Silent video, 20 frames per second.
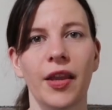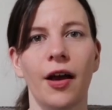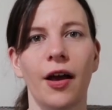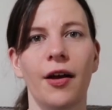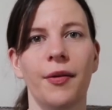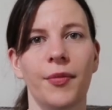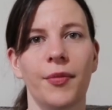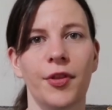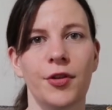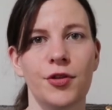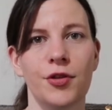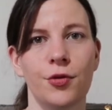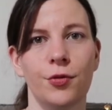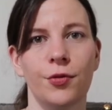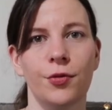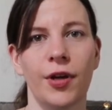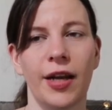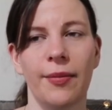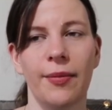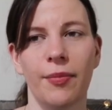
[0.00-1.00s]
the
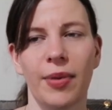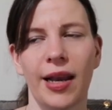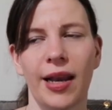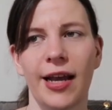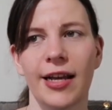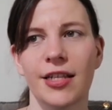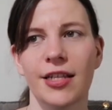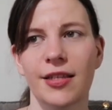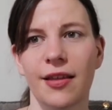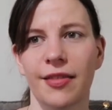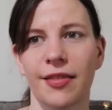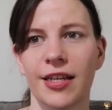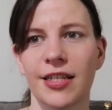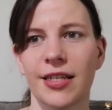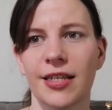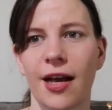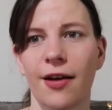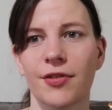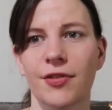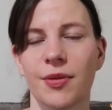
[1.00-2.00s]
shawl in place, and they
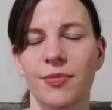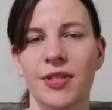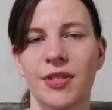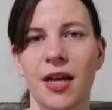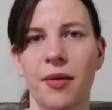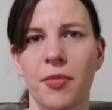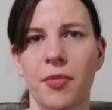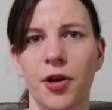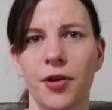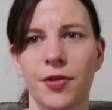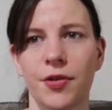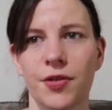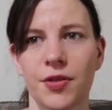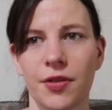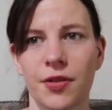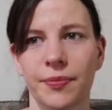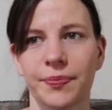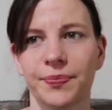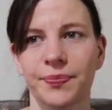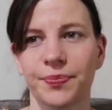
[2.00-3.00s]
did have some demos